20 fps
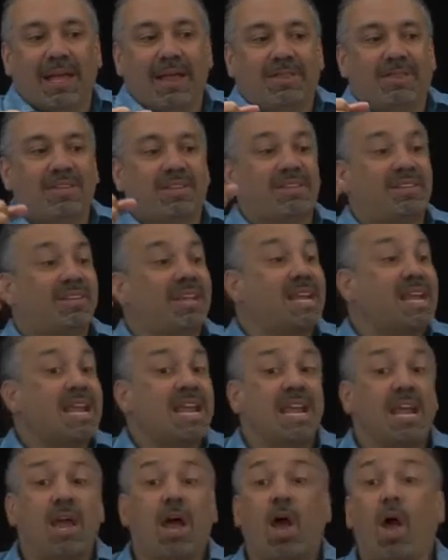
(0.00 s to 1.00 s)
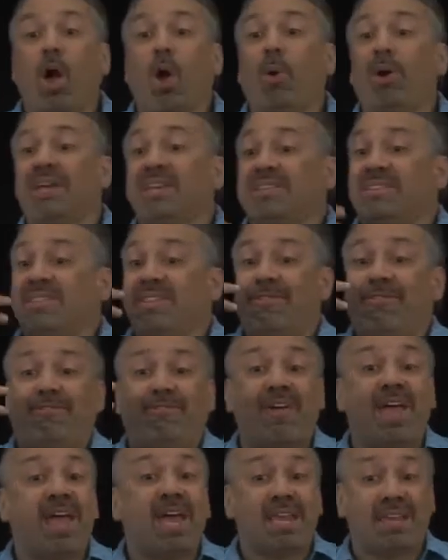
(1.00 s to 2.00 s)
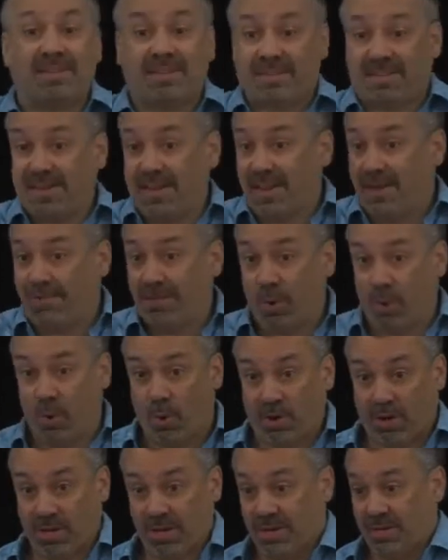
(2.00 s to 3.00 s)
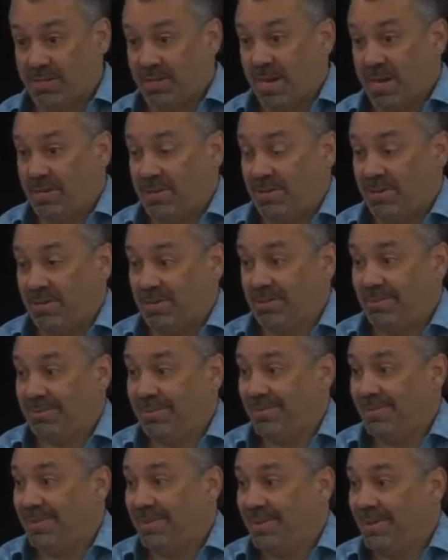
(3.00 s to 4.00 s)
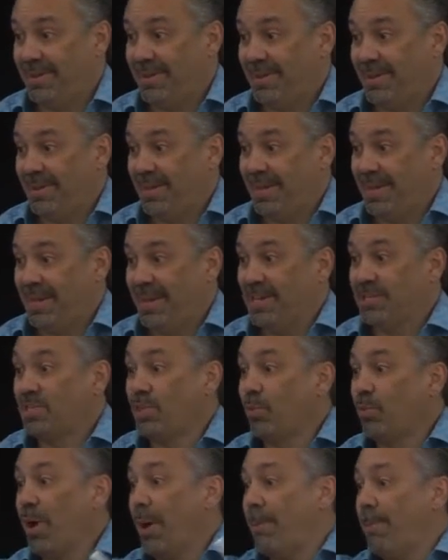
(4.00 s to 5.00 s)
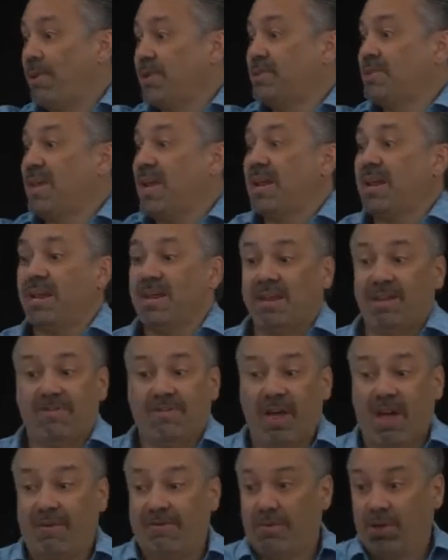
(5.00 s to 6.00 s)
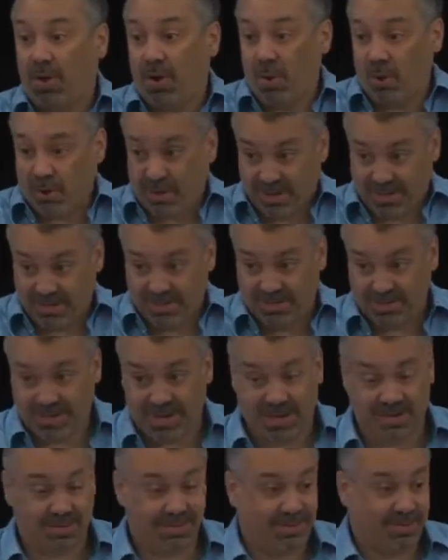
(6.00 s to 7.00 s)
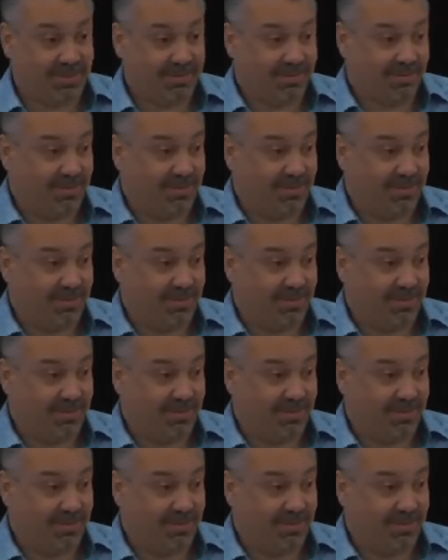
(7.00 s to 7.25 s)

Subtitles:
The CEO is the face of the organization, is the representative of the organization.